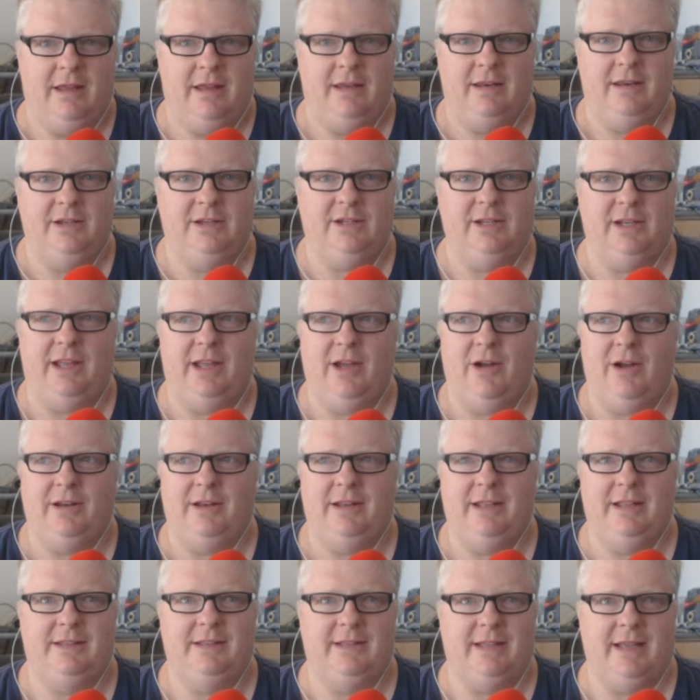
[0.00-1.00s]
initially I
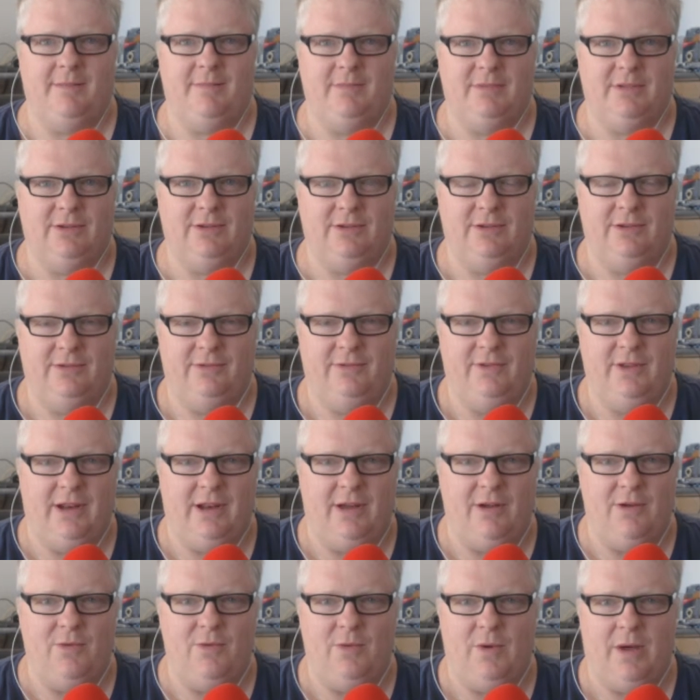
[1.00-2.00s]
did some sort of, you
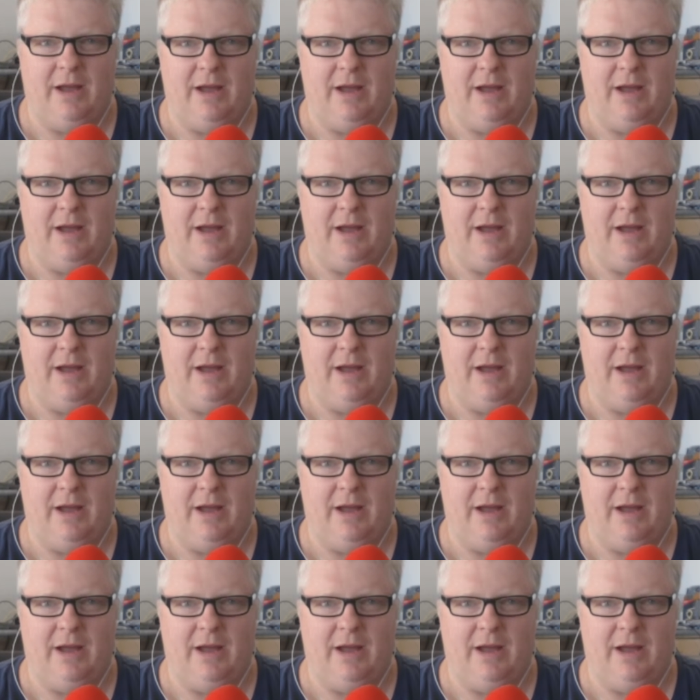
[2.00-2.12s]
know,